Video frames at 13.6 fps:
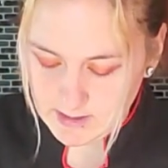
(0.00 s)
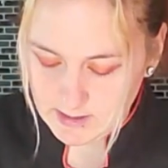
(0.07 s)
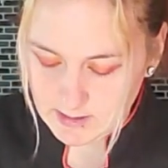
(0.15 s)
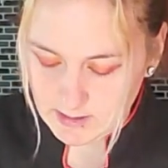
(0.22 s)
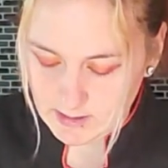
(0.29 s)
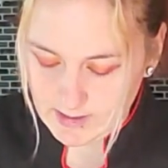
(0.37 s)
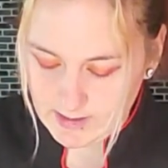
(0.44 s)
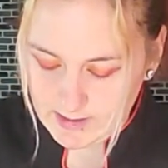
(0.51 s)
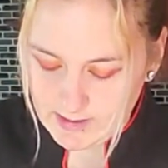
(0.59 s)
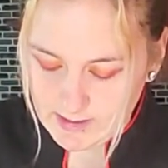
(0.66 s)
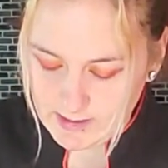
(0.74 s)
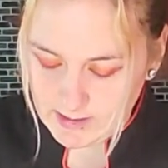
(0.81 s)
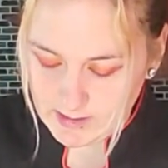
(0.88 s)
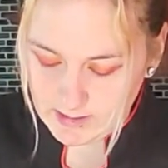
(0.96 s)
They're like
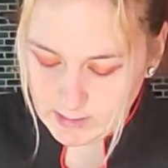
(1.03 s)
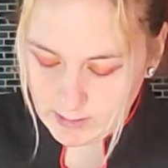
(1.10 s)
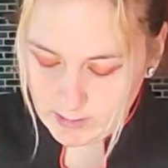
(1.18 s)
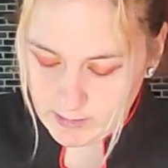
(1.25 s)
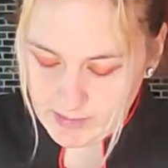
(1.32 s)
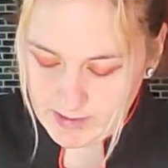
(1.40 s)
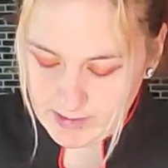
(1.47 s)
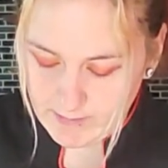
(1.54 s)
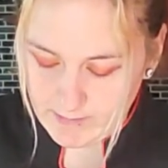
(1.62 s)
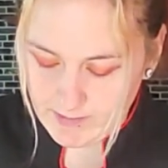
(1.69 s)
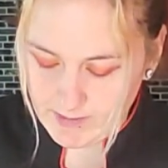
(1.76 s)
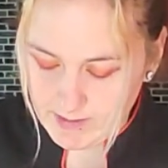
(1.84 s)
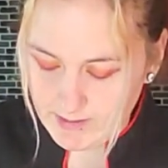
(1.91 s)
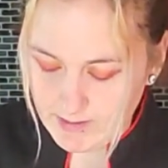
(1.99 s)
a little bit of,